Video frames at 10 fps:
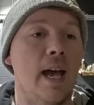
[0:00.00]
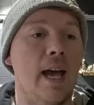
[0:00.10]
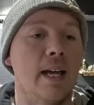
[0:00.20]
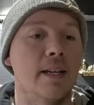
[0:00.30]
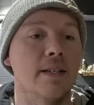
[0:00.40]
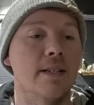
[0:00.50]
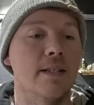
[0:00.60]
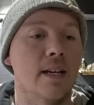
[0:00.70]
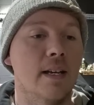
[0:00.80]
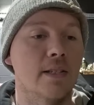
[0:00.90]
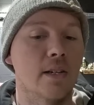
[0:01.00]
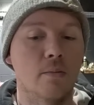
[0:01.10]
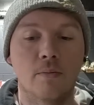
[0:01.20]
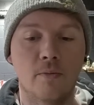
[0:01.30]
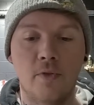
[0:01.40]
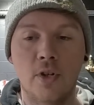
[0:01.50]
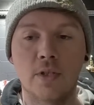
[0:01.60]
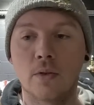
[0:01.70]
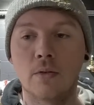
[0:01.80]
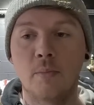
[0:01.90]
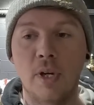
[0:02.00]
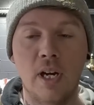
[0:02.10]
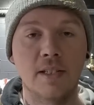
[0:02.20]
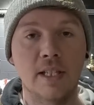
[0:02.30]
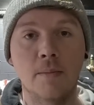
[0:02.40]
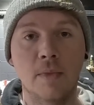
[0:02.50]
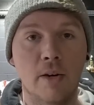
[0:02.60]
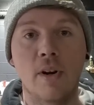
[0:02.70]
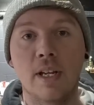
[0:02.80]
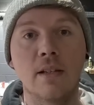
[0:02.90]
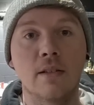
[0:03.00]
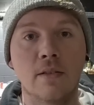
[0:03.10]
And so first of all, PR team, they're on it.